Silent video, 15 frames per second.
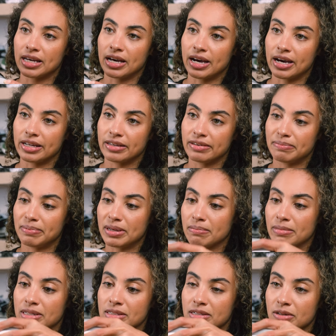kind of
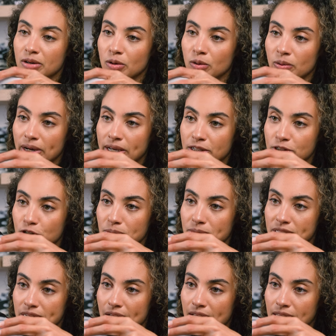pigmented grayish
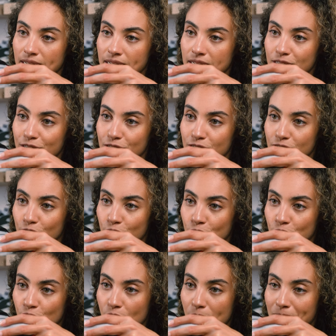metallic
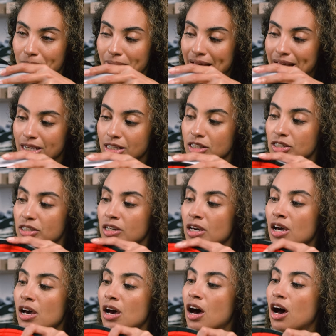silver mesh
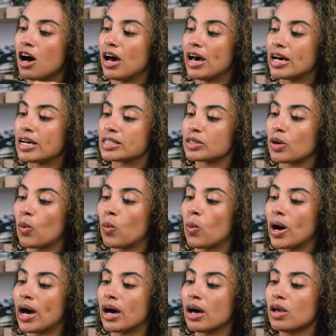as
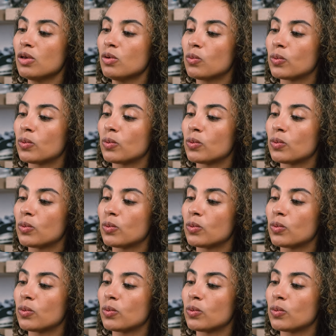well